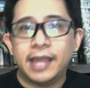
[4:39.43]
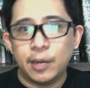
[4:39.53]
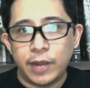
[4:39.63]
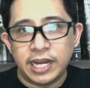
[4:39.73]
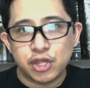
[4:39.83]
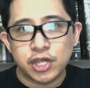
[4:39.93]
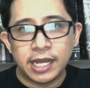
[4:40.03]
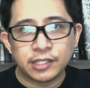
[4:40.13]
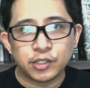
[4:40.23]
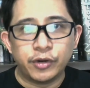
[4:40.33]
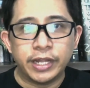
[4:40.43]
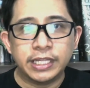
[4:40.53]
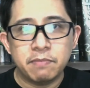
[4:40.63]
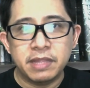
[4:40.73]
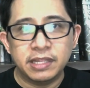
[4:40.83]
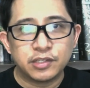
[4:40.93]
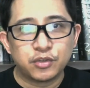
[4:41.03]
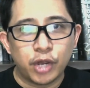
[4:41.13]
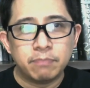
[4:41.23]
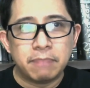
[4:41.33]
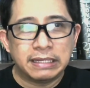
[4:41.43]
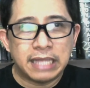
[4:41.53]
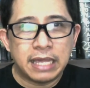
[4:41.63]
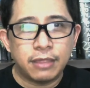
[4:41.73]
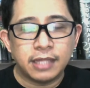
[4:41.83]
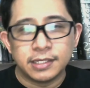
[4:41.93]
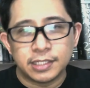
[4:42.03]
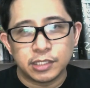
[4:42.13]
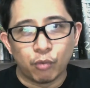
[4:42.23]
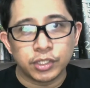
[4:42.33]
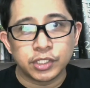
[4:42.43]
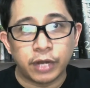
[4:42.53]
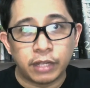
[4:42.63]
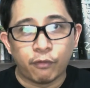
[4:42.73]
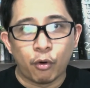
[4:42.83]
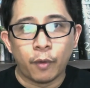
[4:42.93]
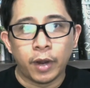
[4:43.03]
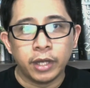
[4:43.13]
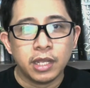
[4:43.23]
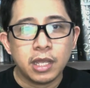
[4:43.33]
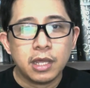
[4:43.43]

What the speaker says: and when its shell has already been destroyed, but I think this is more straightforward,